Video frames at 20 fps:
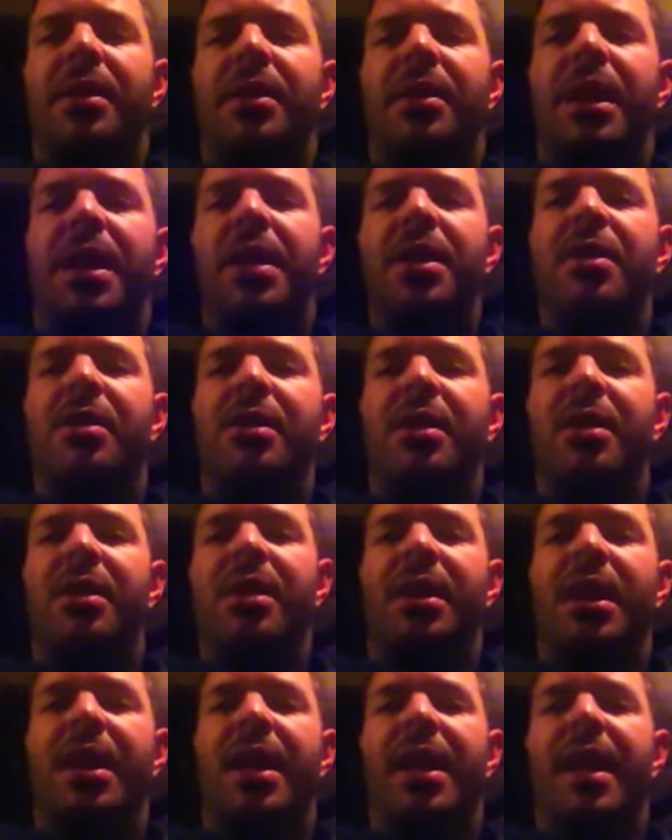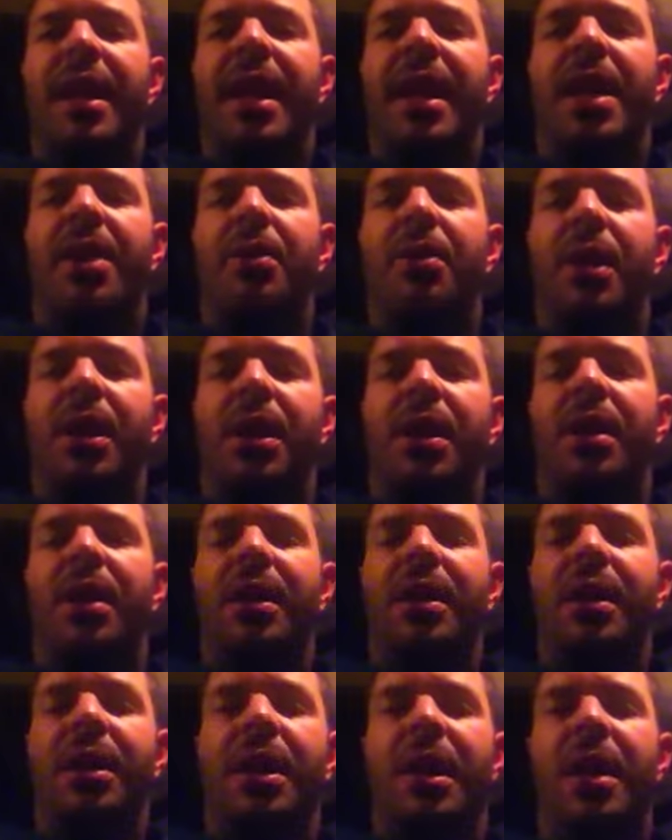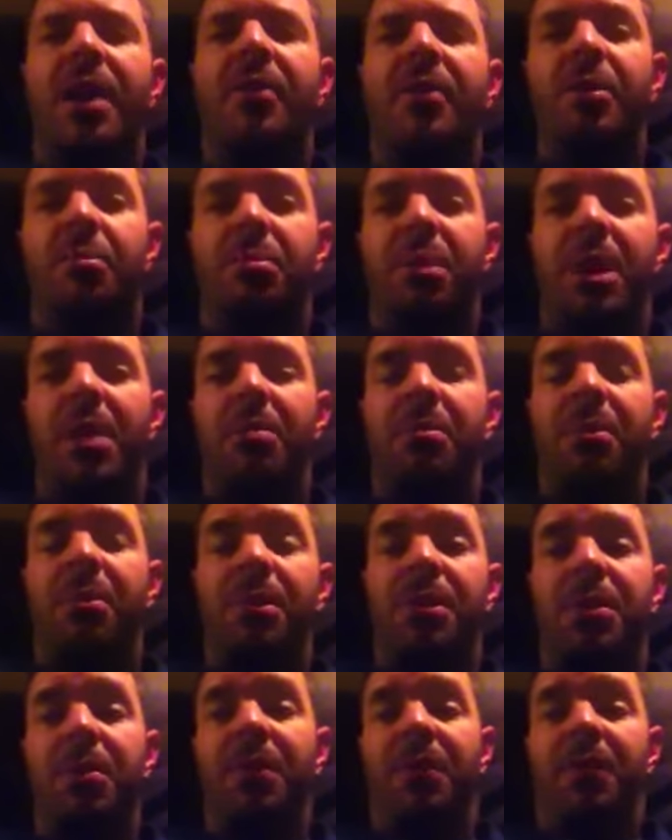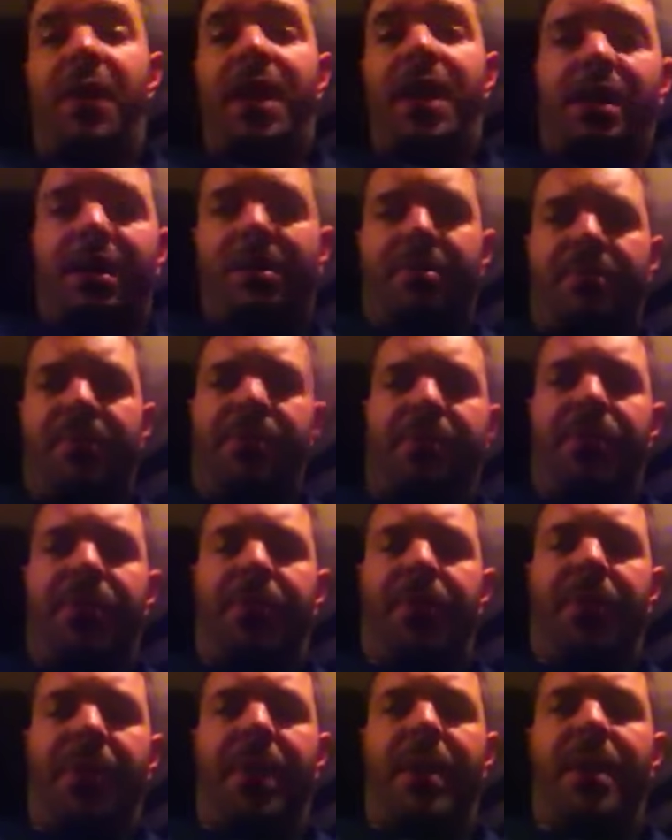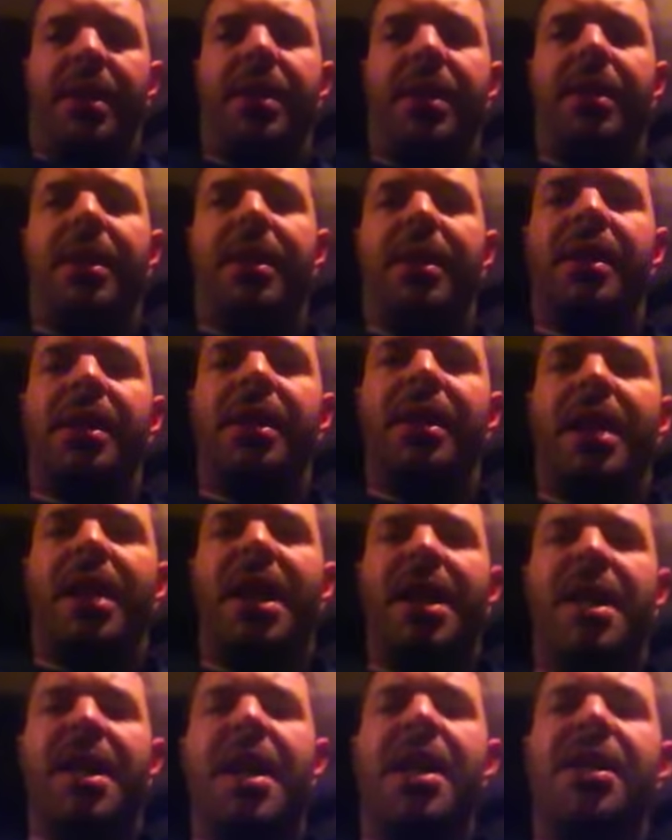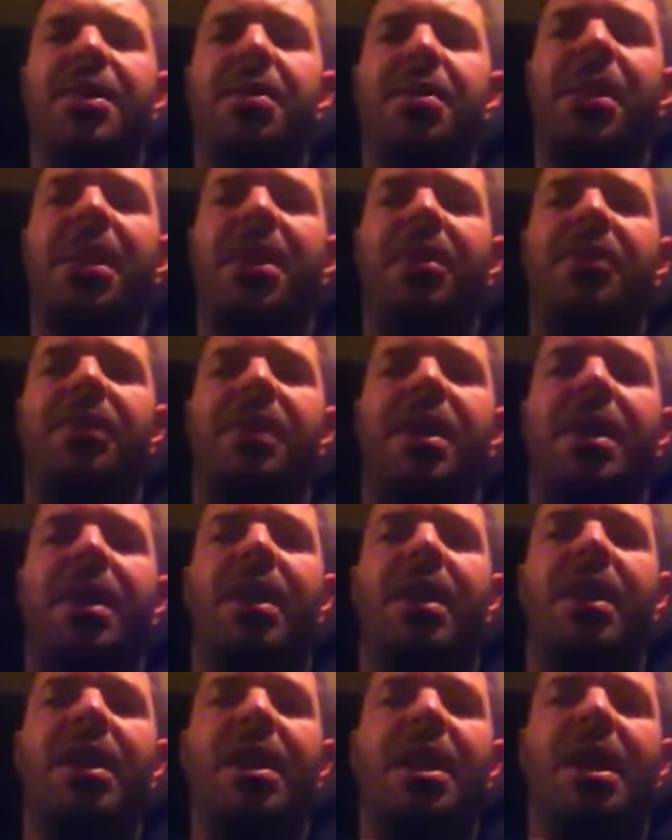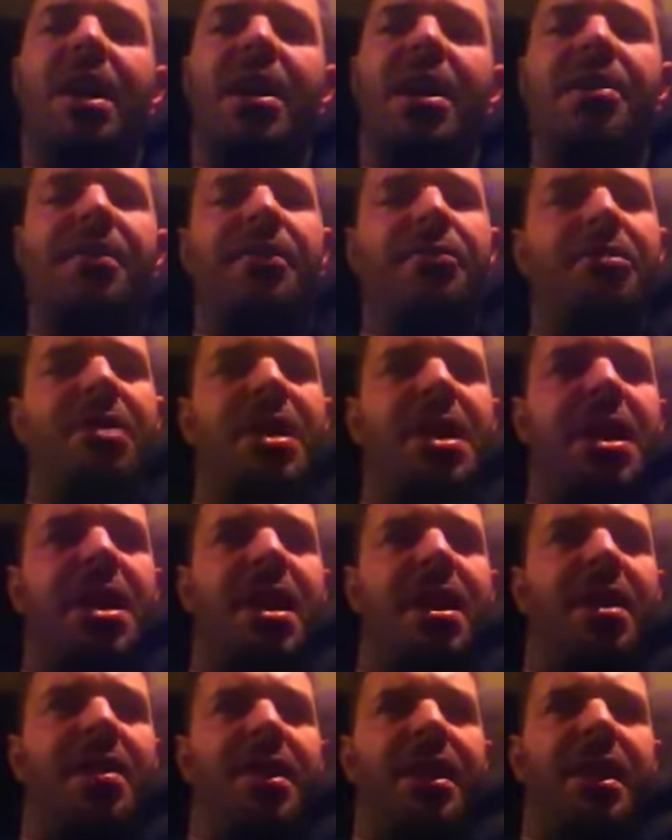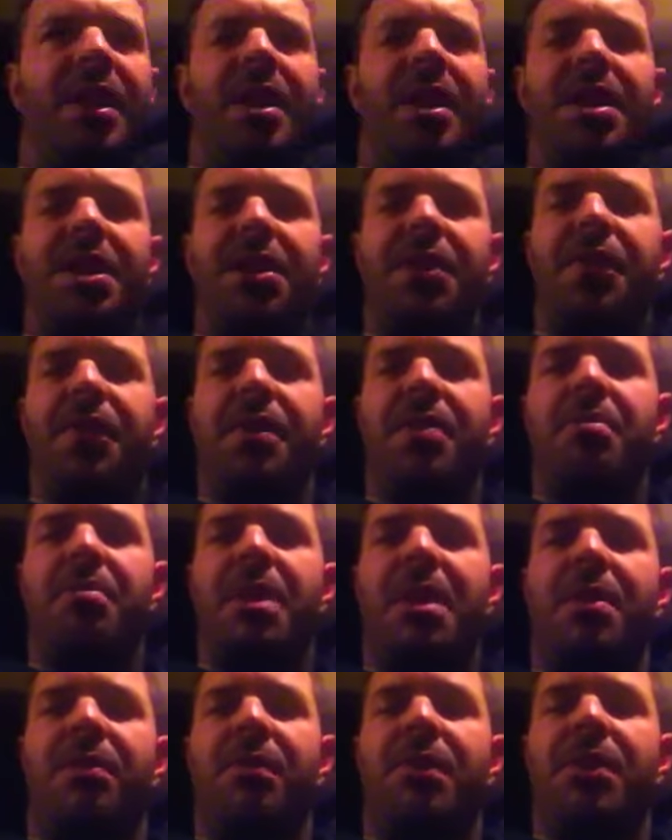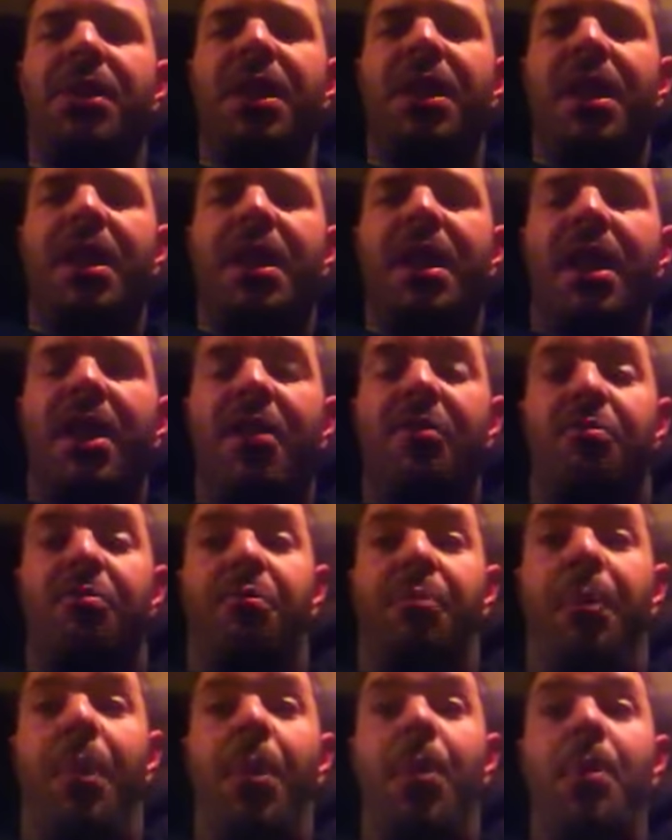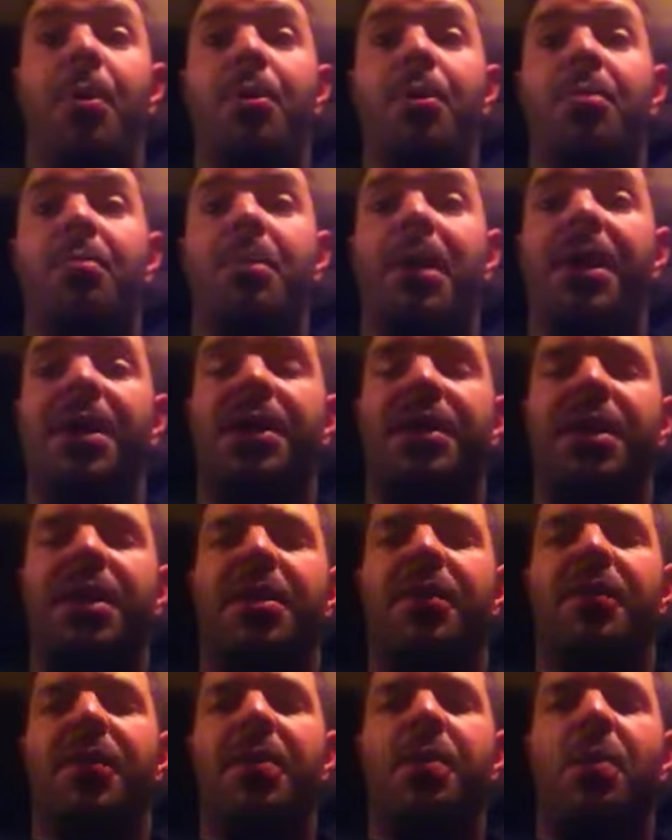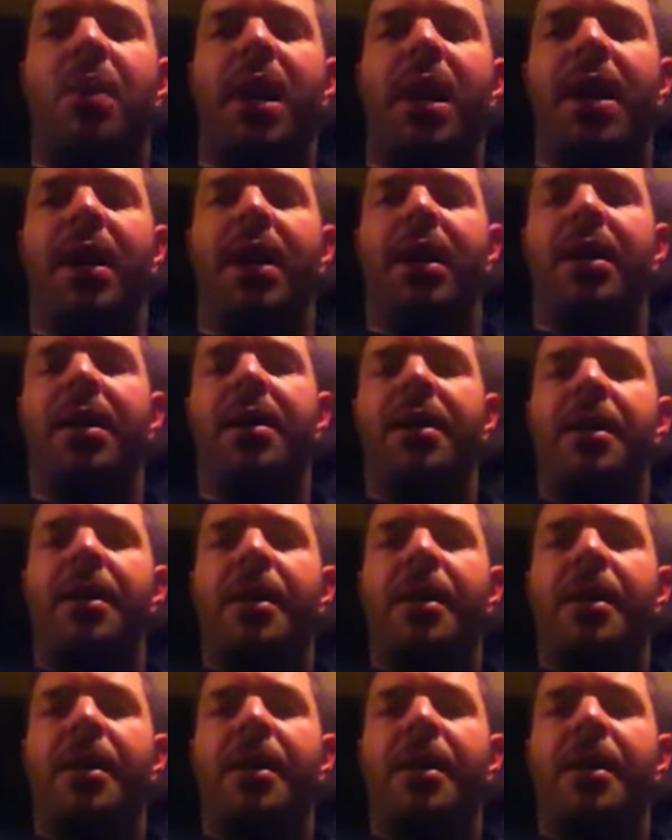they're not allowing other people to affect them. Yeah? And that's what I've done. The last few months, I've pulled myself away.